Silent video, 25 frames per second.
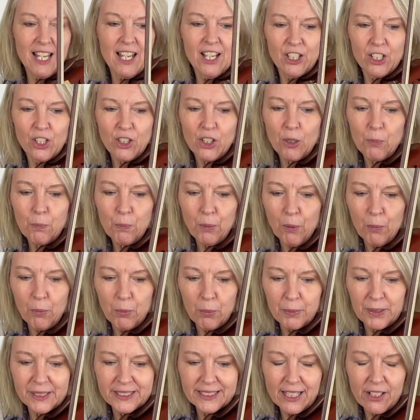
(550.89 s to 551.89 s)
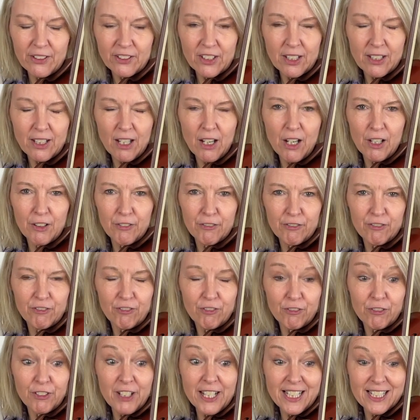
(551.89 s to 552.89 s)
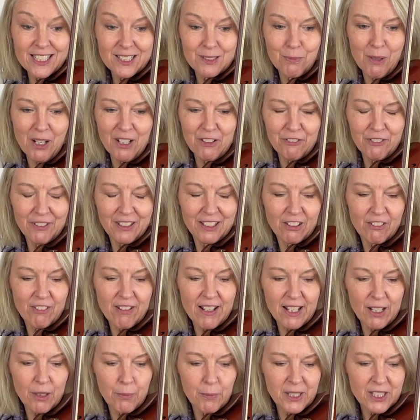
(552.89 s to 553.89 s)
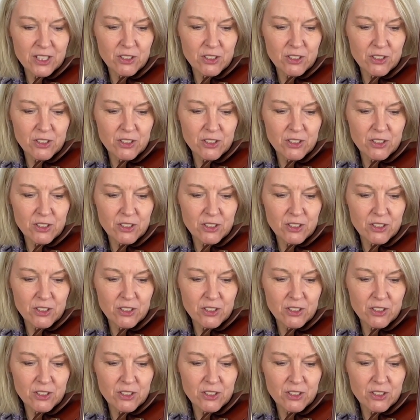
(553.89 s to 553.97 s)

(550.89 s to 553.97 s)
you can probably tell that I've raised my finger a little bit,